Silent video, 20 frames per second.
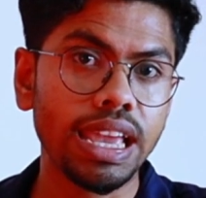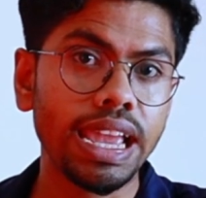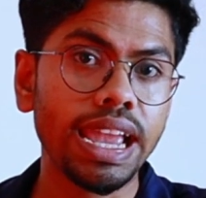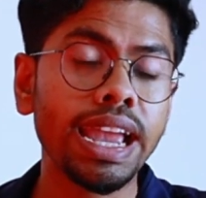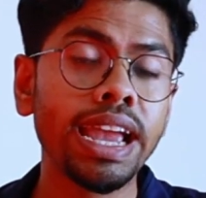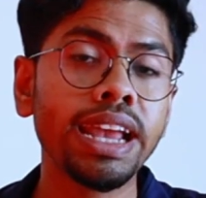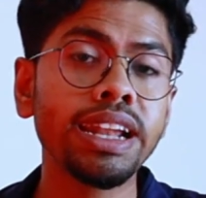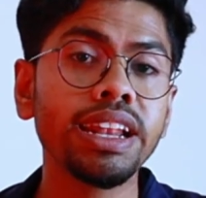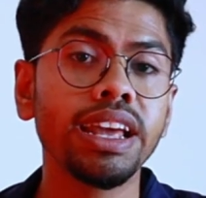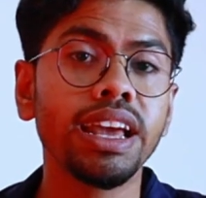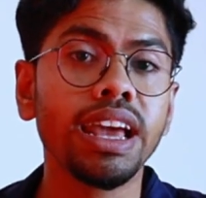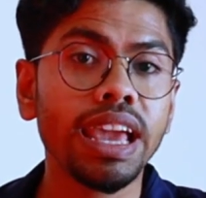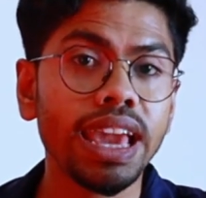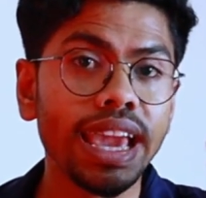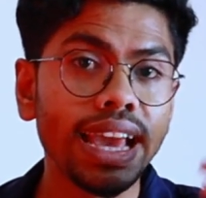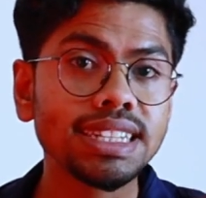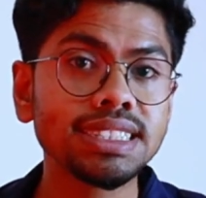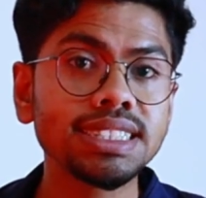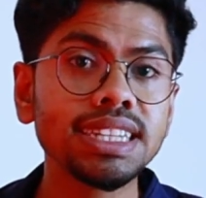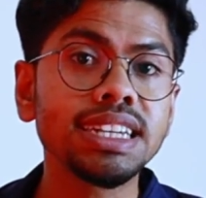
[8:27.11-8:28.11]
And
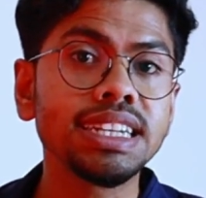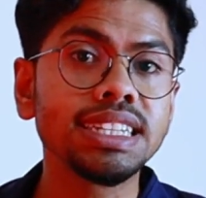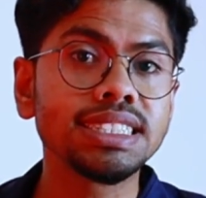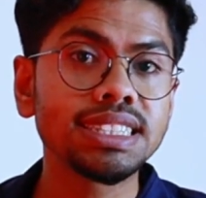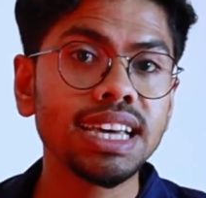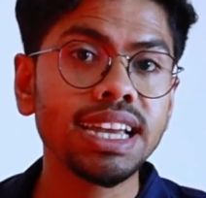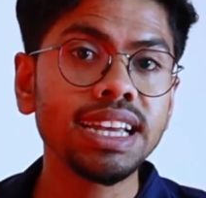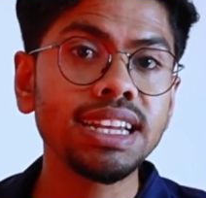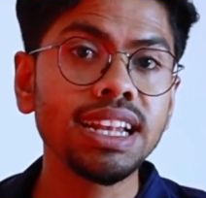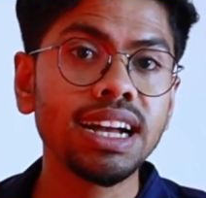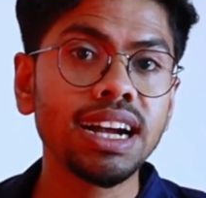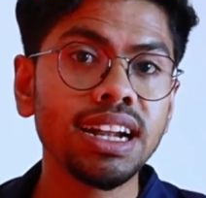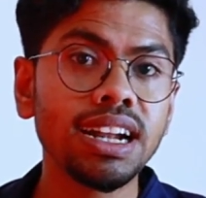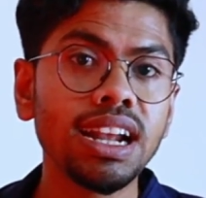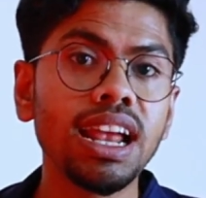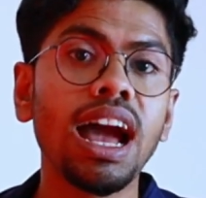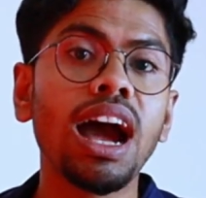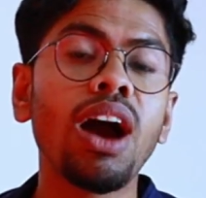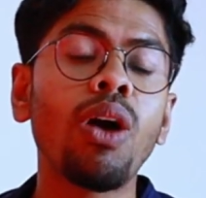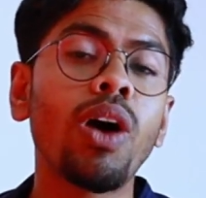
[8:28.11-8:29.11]
as a
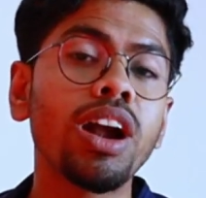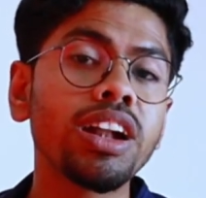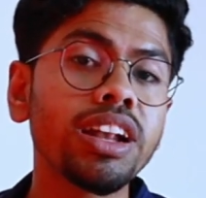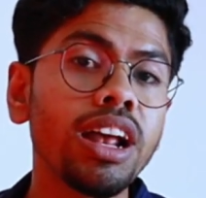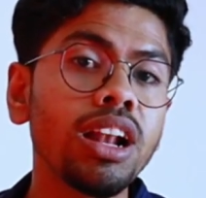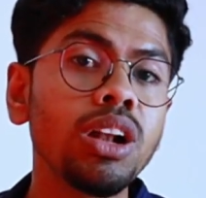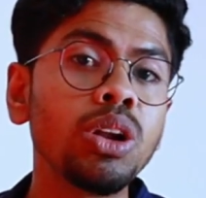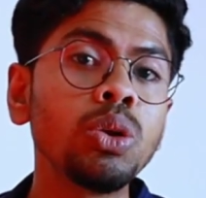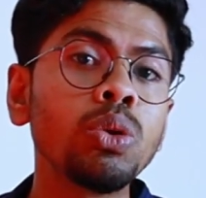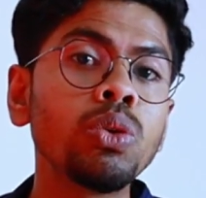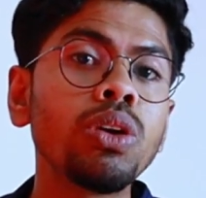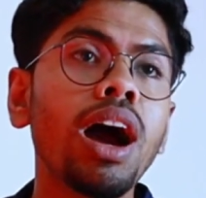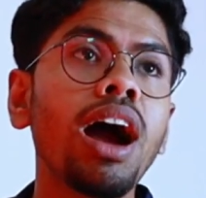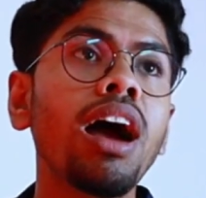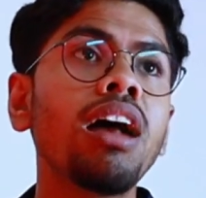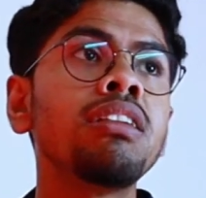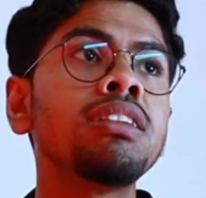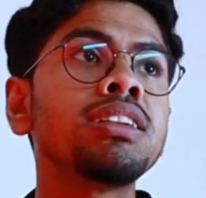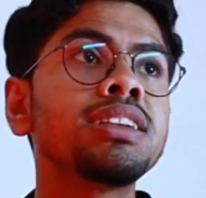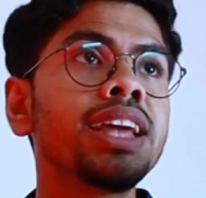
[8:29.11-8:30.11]
designer, what I'll do,
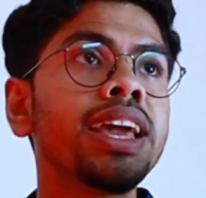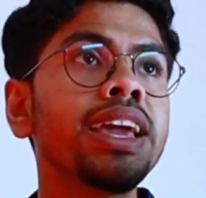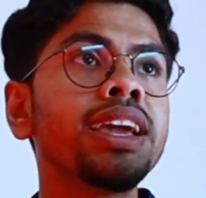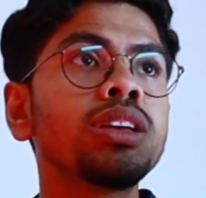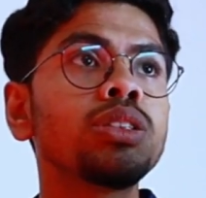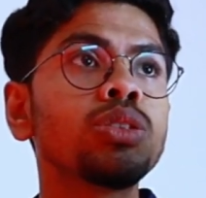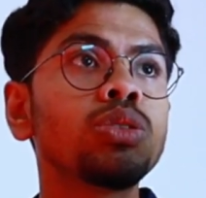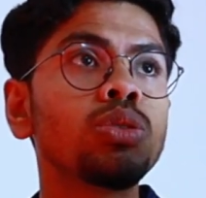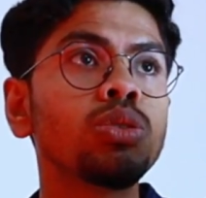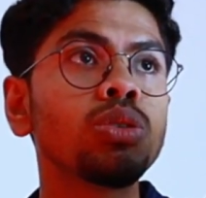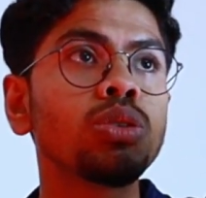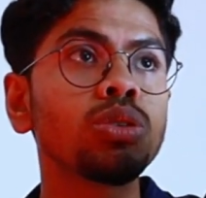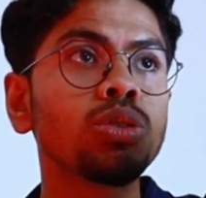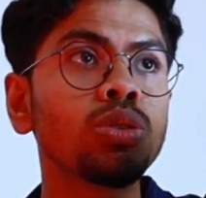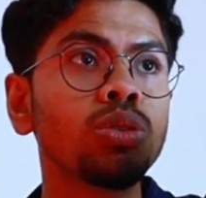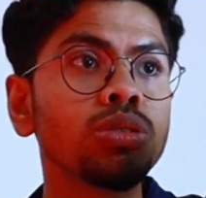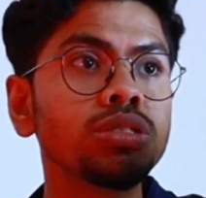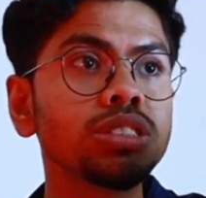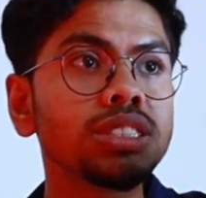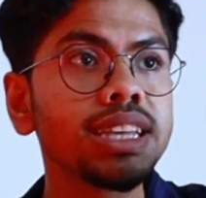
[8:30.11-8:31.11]
I'll take
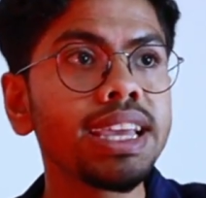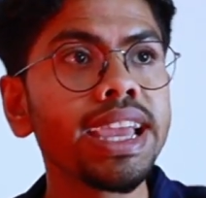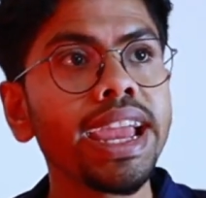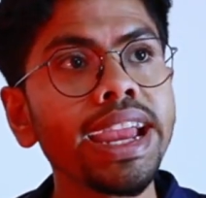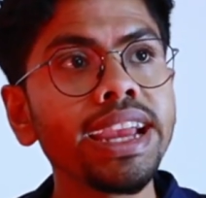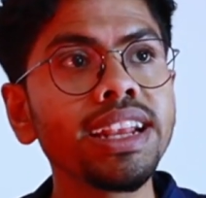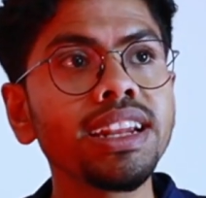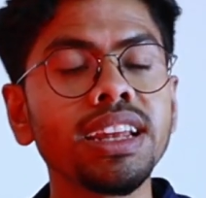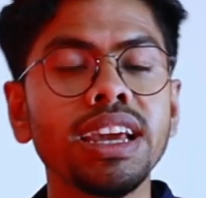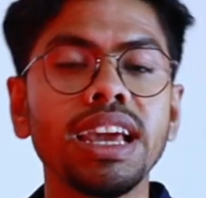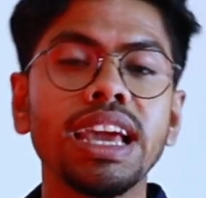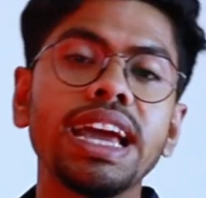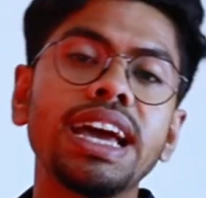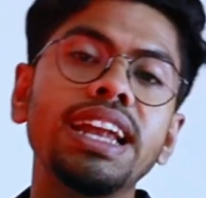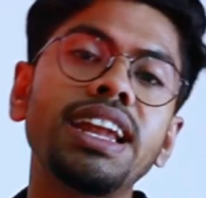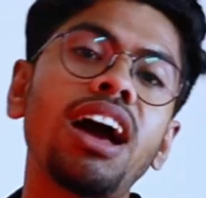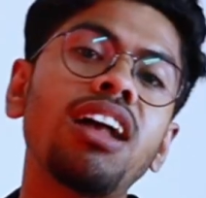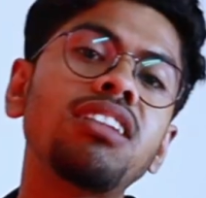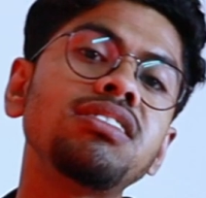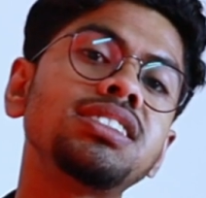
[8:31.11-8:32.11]
those gate
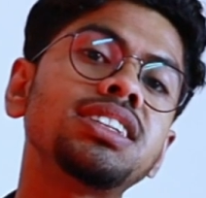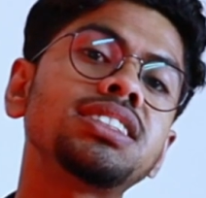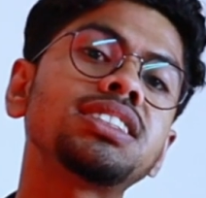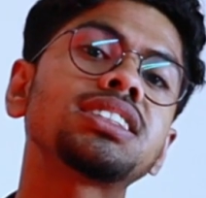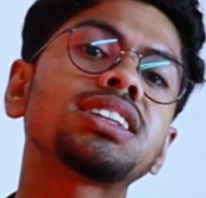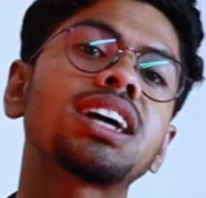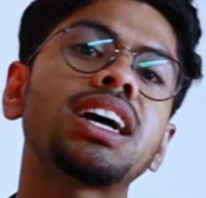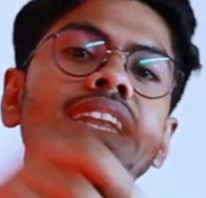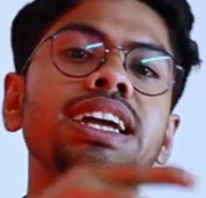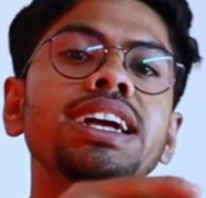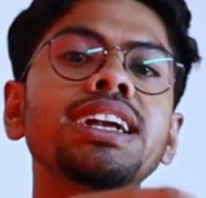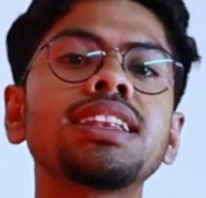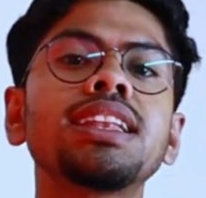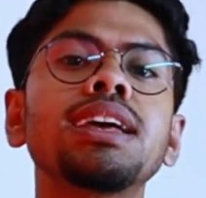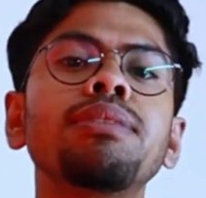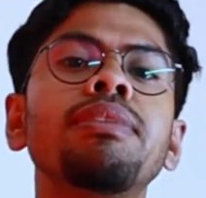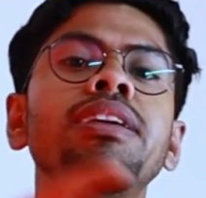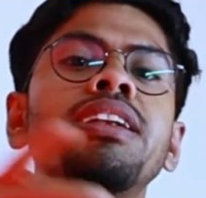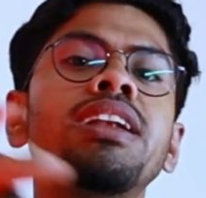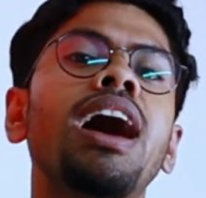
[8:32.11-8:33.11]
and I'll just connect
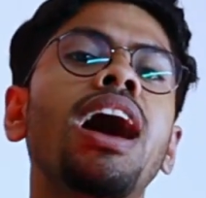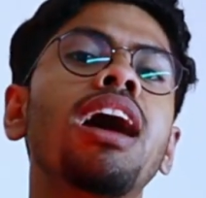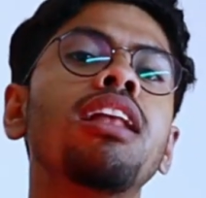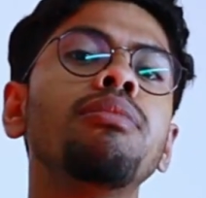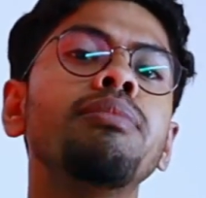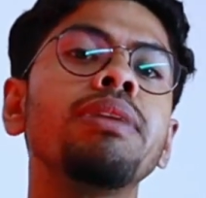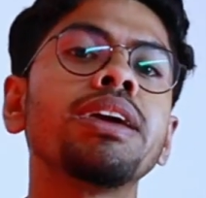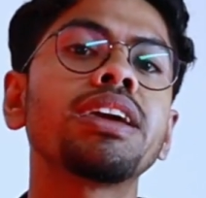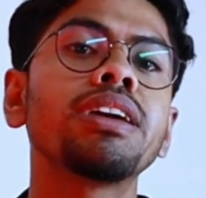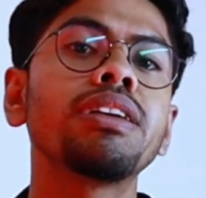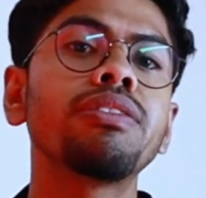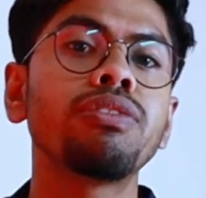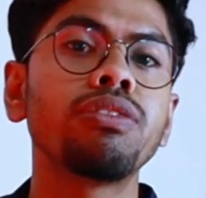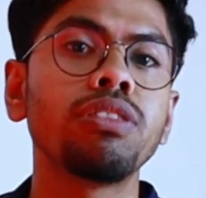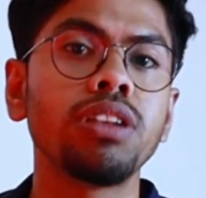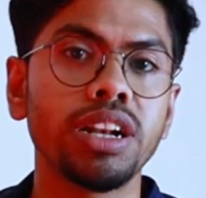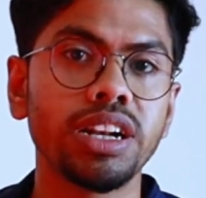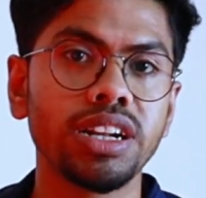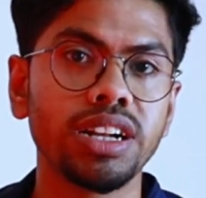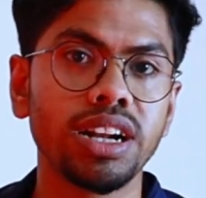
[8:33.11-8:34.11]
them and I'll make a
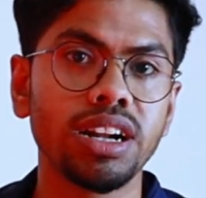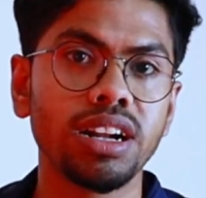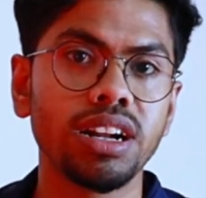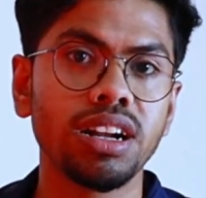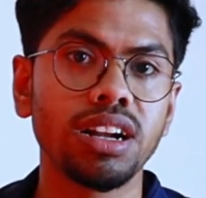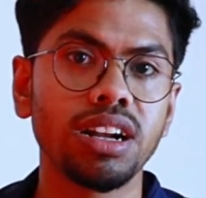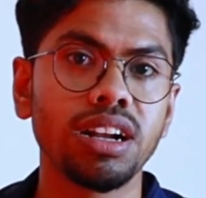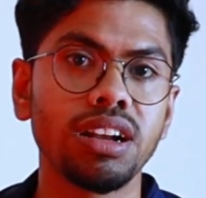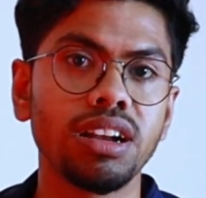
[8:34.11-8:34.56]
full adder.